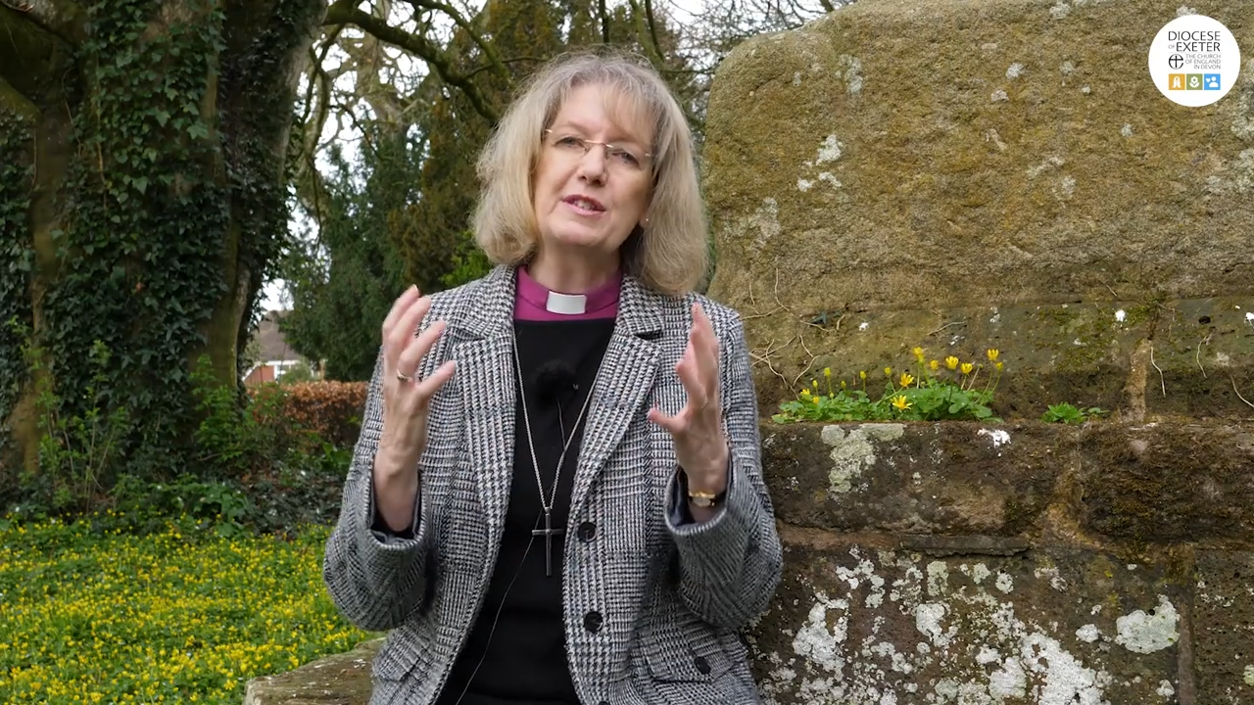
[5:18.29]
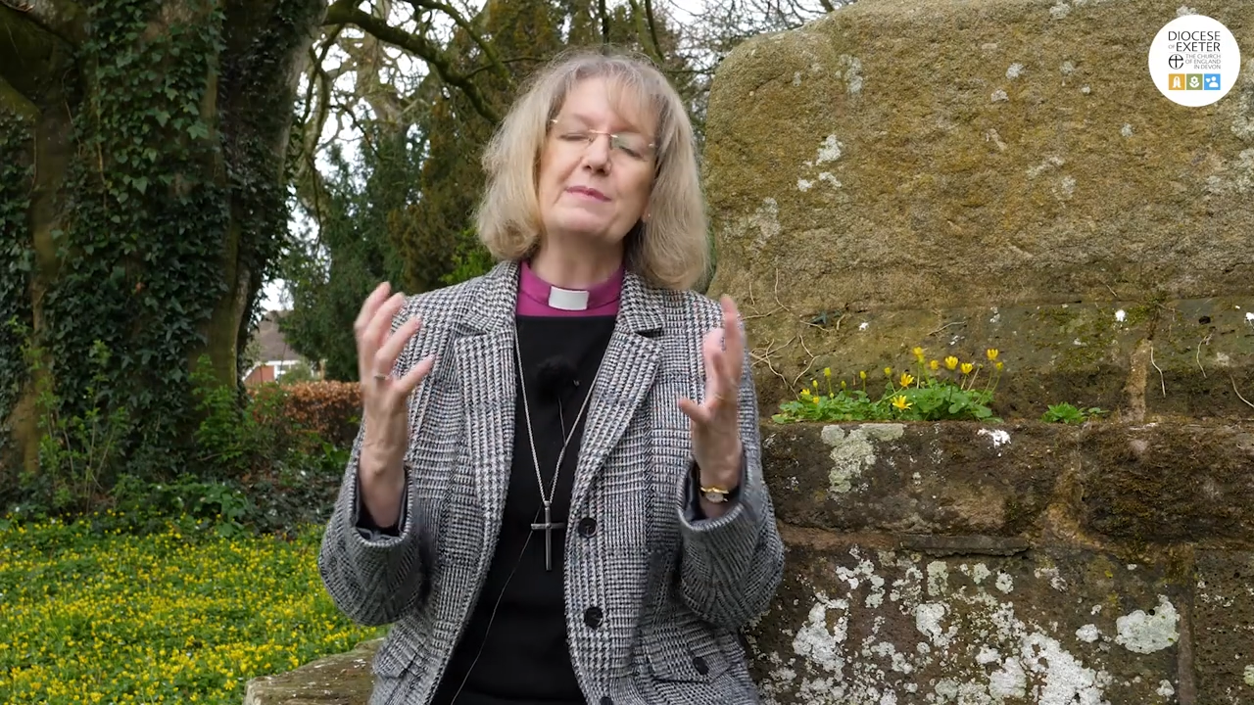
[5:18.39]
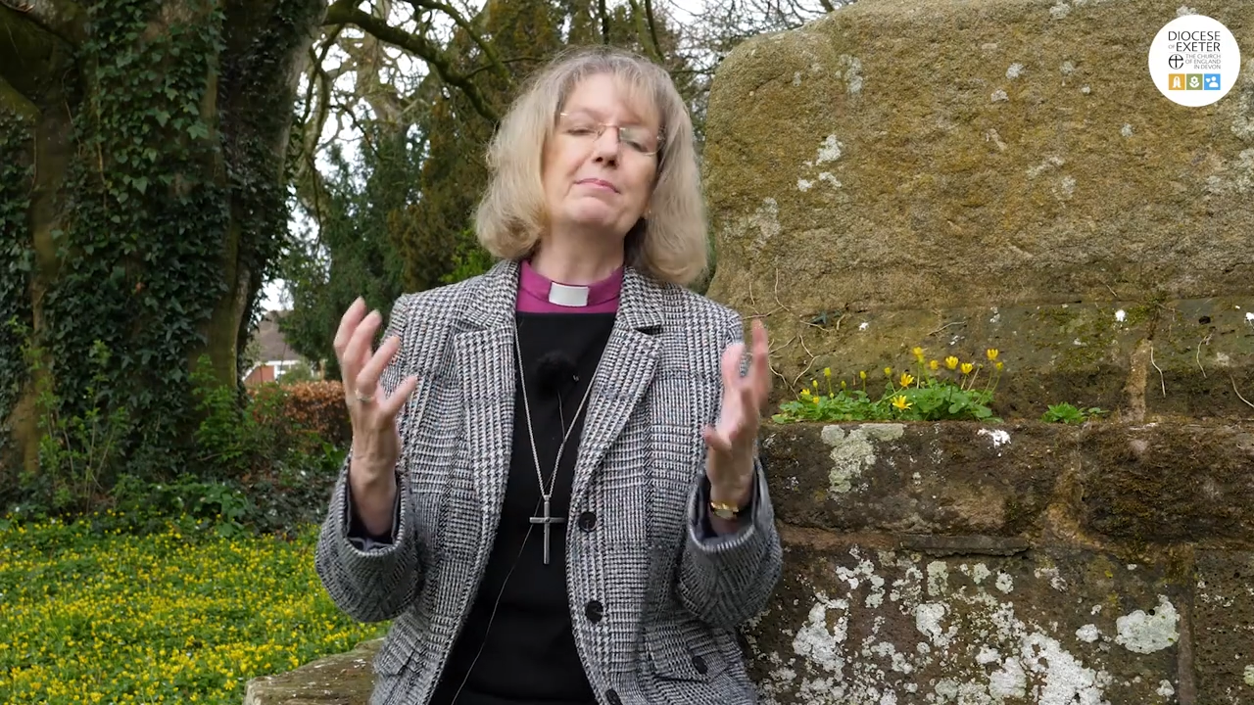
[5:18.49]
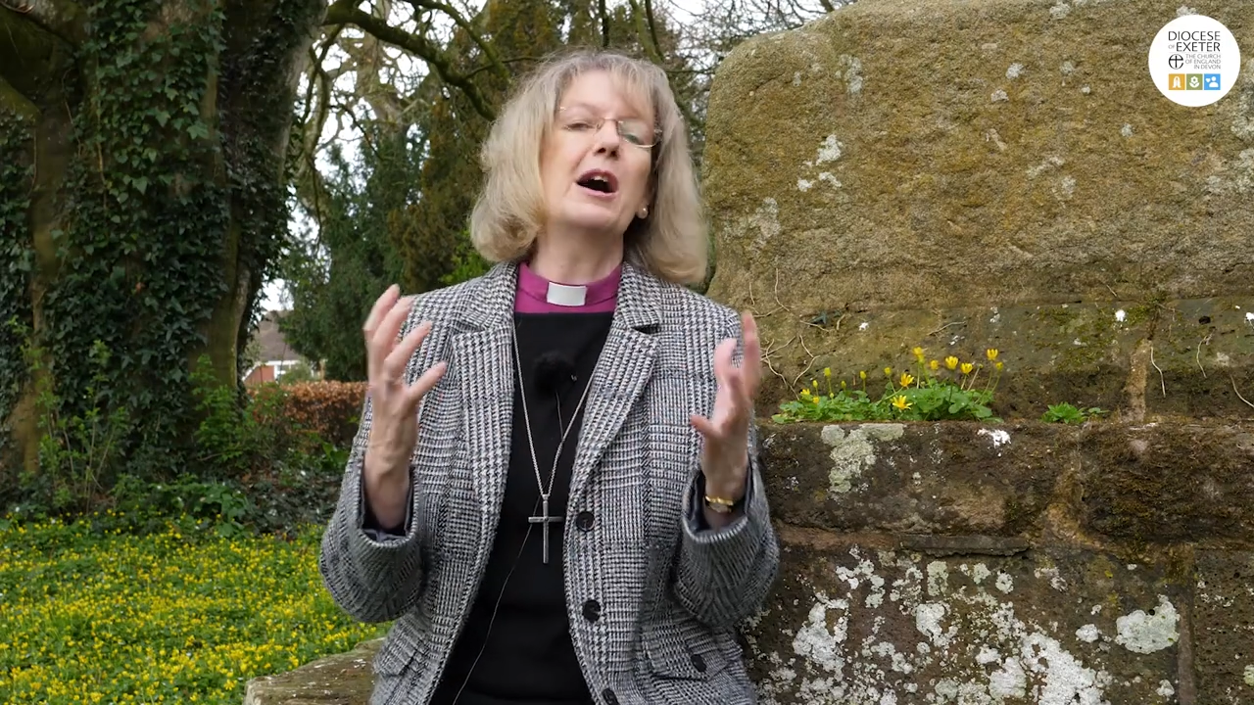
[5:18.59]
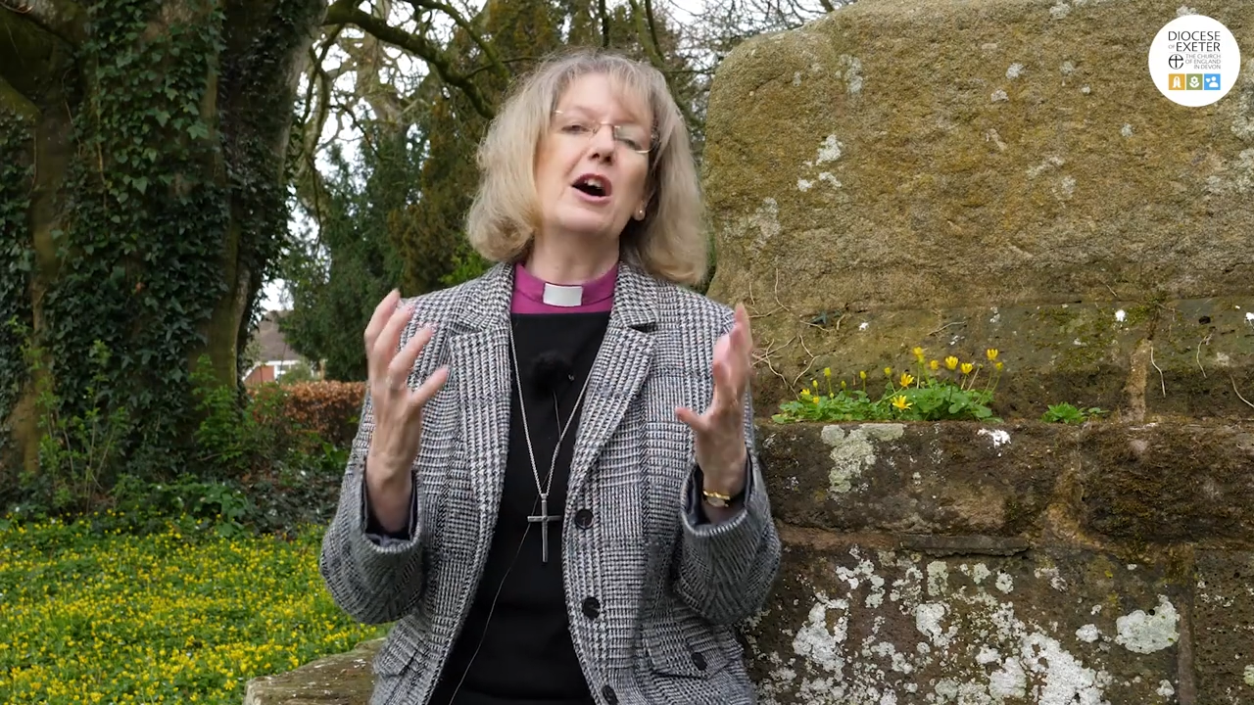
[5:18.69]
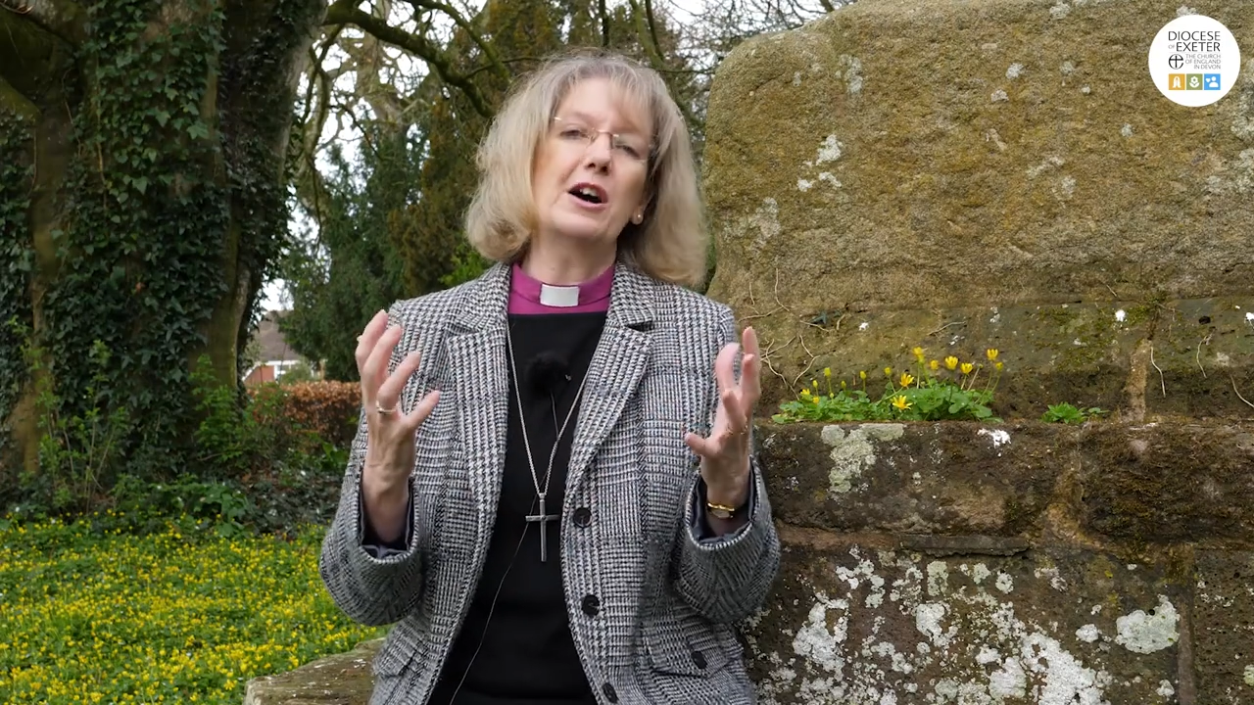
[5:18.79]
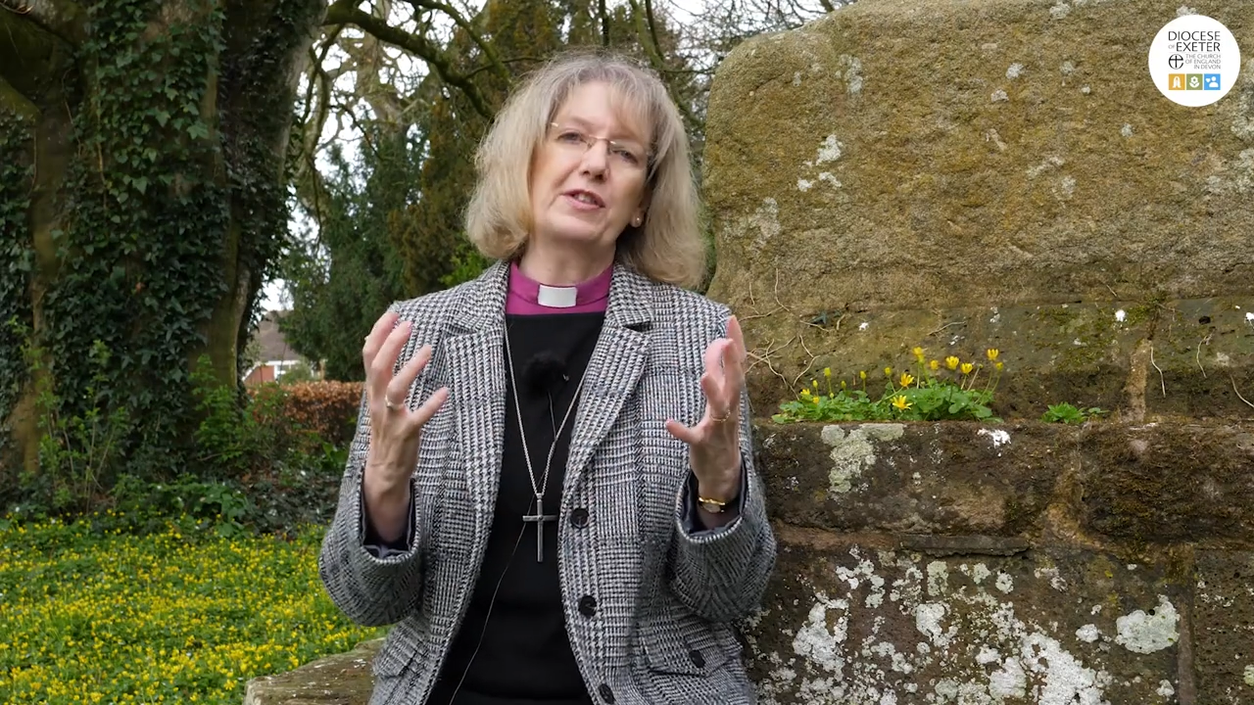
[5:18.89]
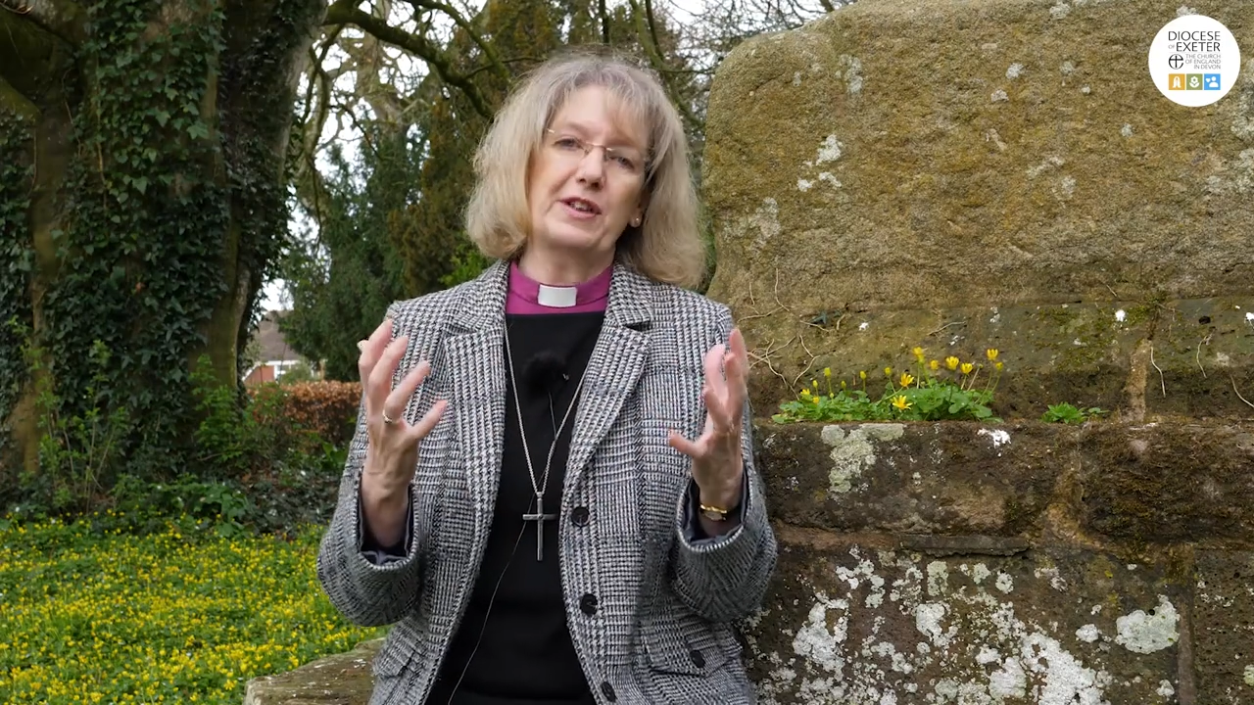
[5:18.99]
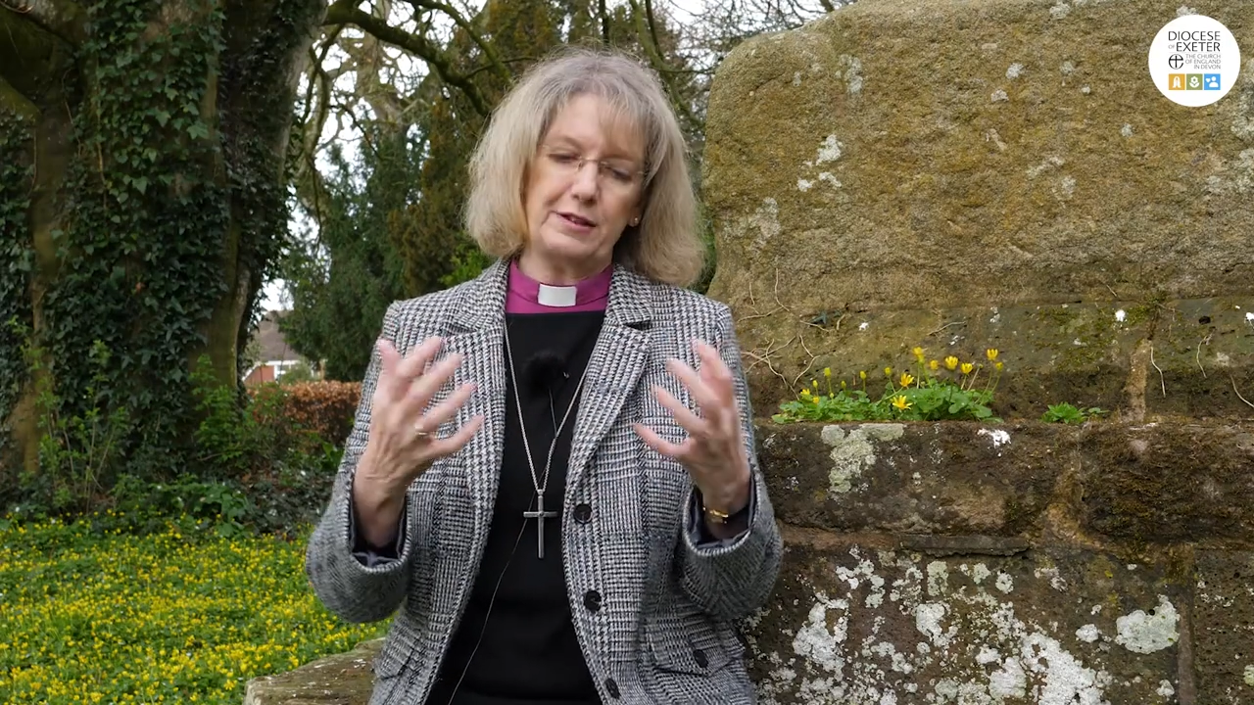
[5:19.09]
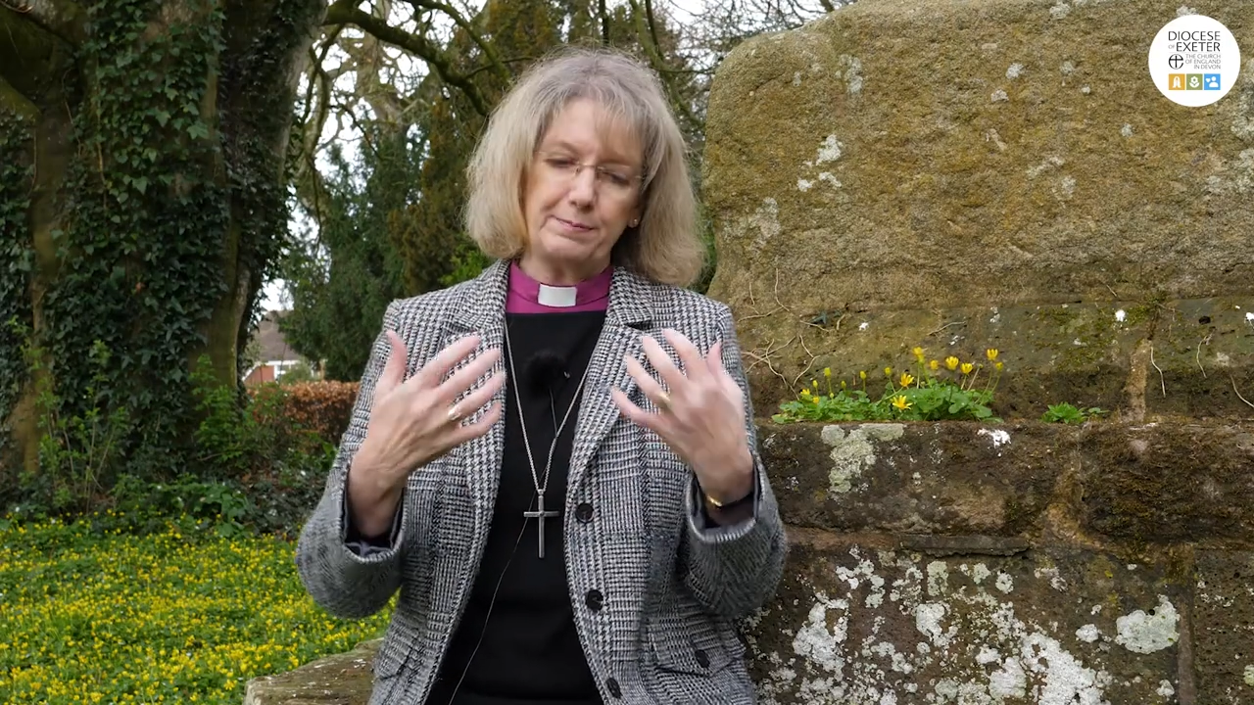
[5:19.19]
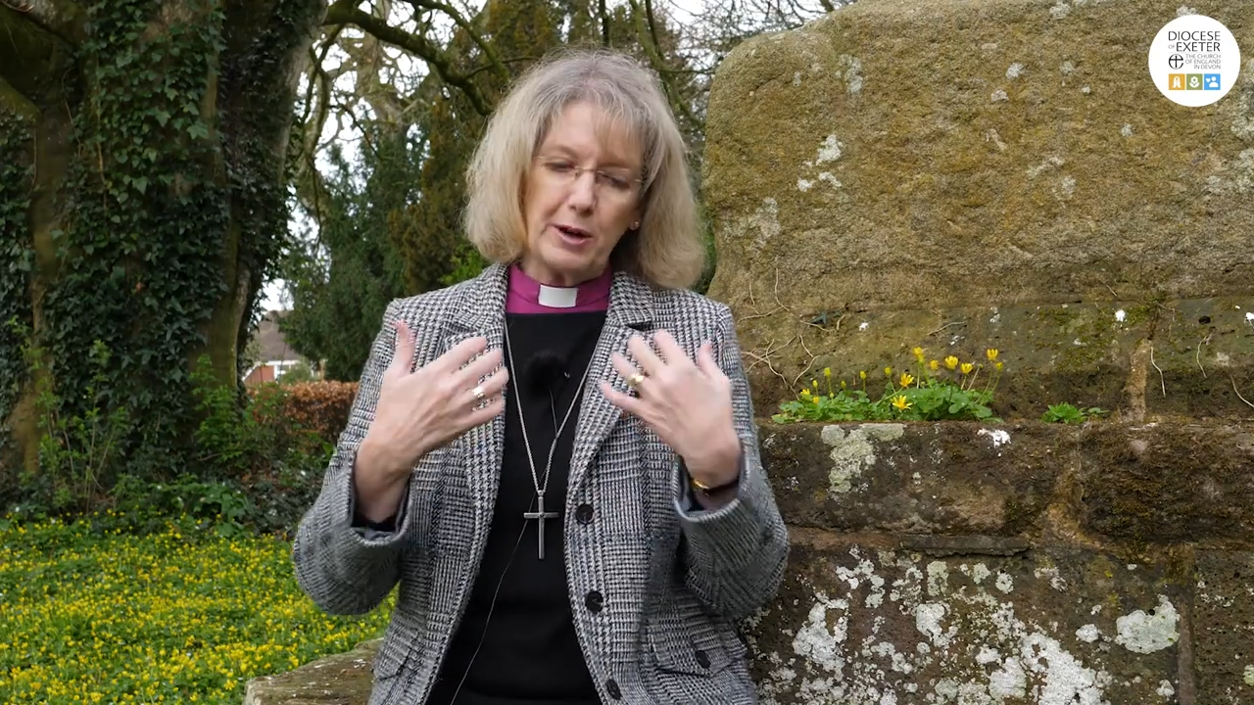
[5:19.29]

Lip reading: to mark this